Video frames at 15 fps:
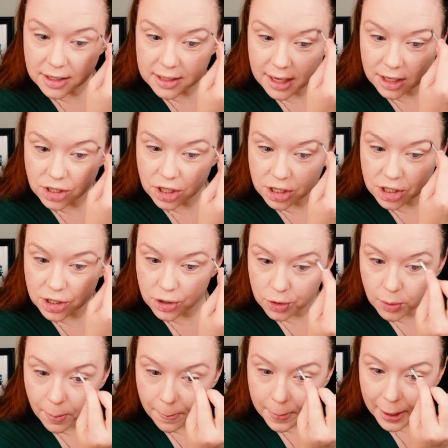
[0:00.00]
section
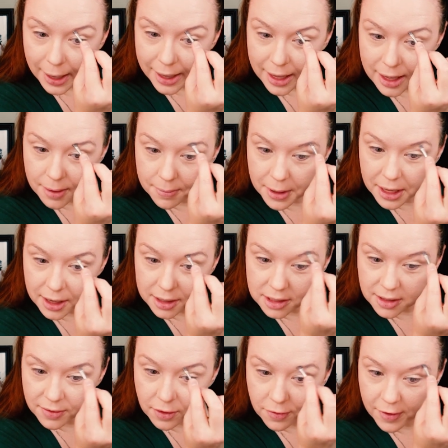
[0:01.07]
to buy it, because
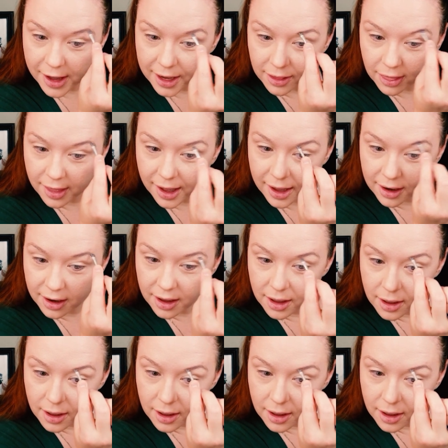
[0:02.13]
of the fact that